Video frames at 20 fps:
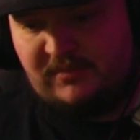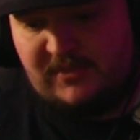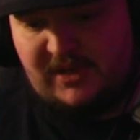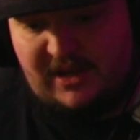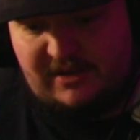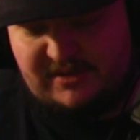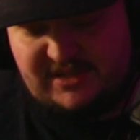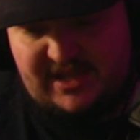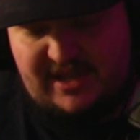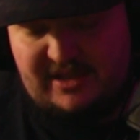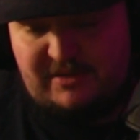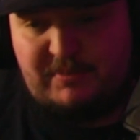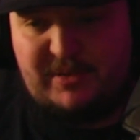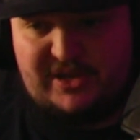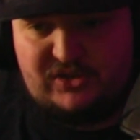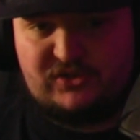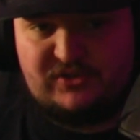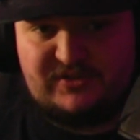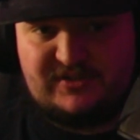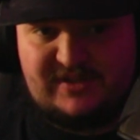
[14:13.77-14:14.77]
I would take
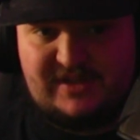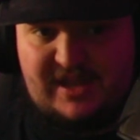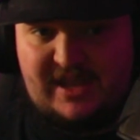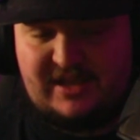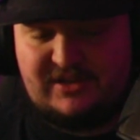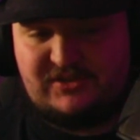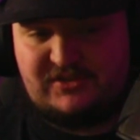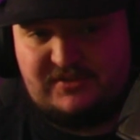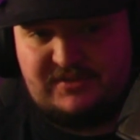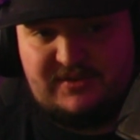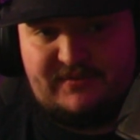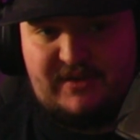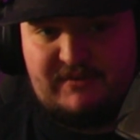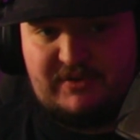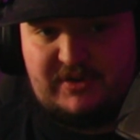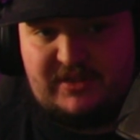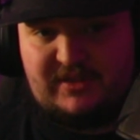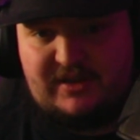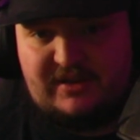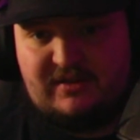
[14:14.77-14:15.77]
pictures of the answers of
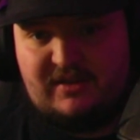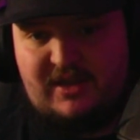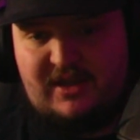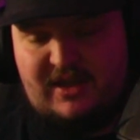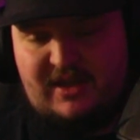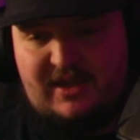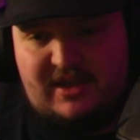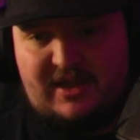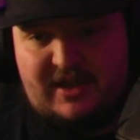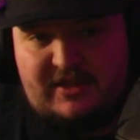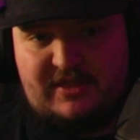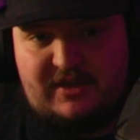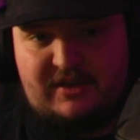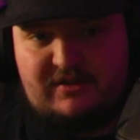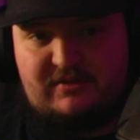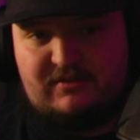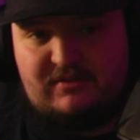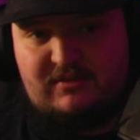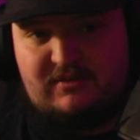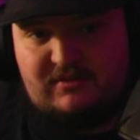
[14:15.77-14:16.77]
everything, and
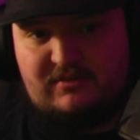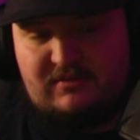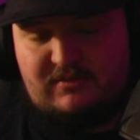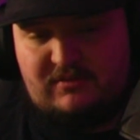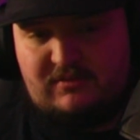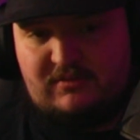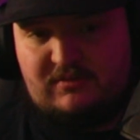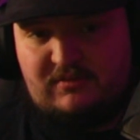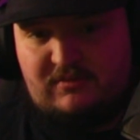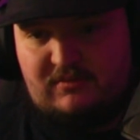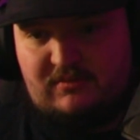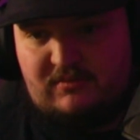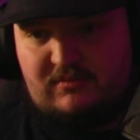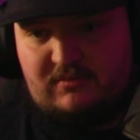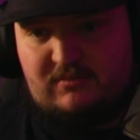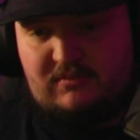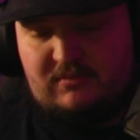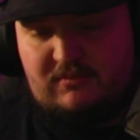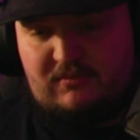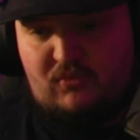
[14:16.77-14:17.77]
then
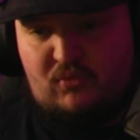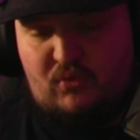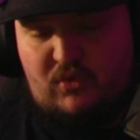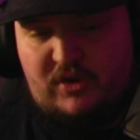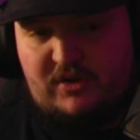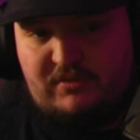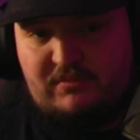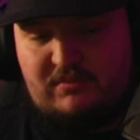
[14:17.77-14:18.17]
would